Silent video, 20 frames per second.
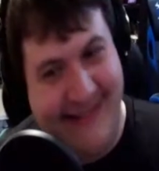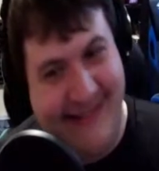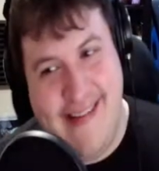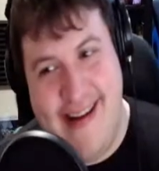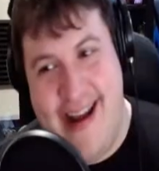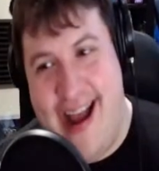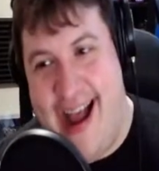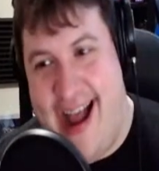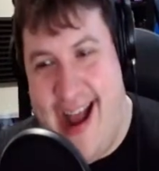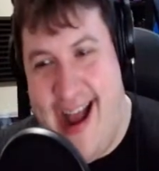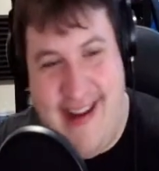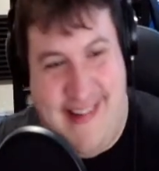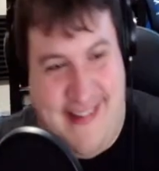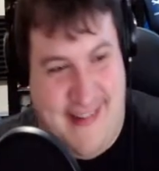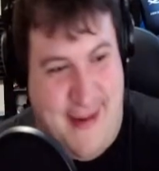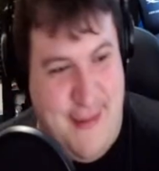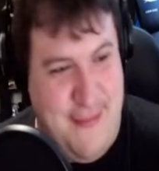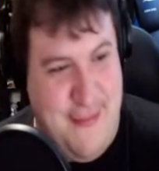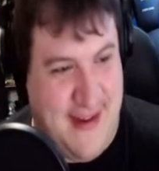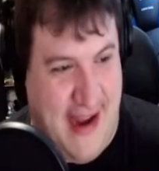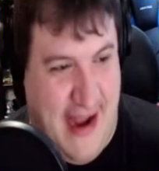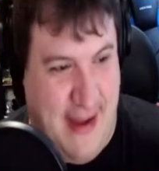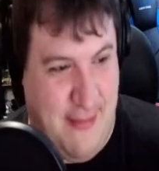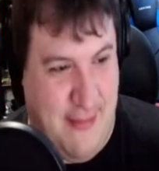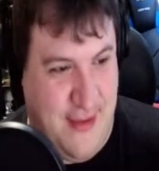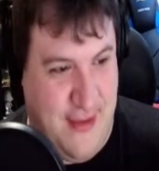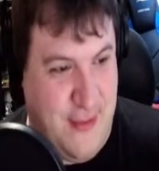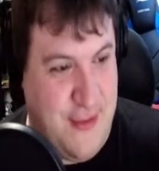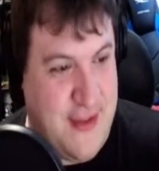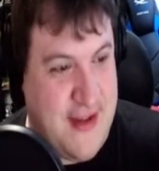I
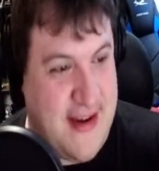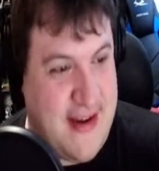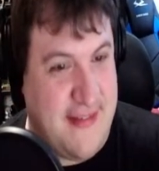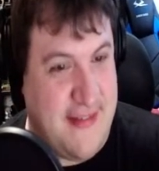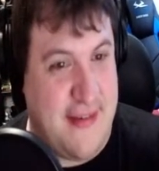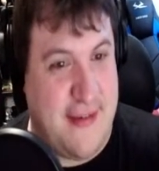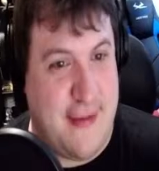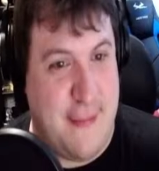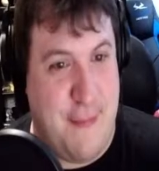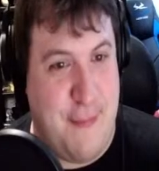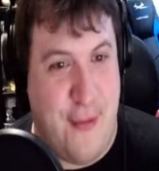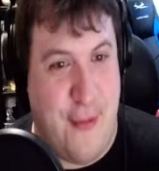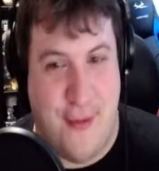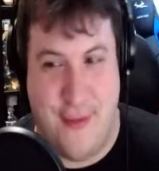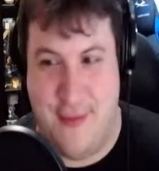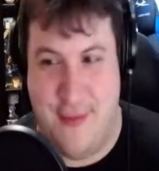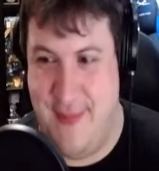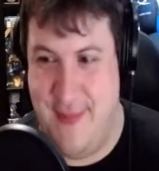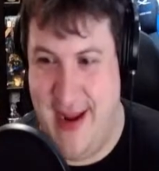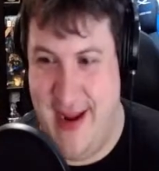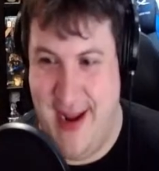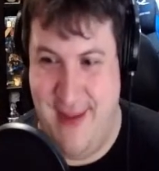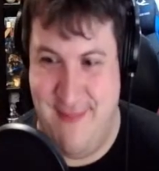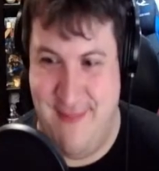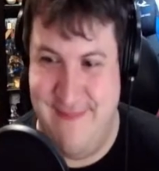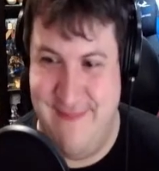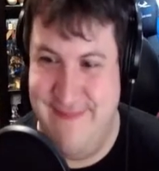sometimes use it as a support beam.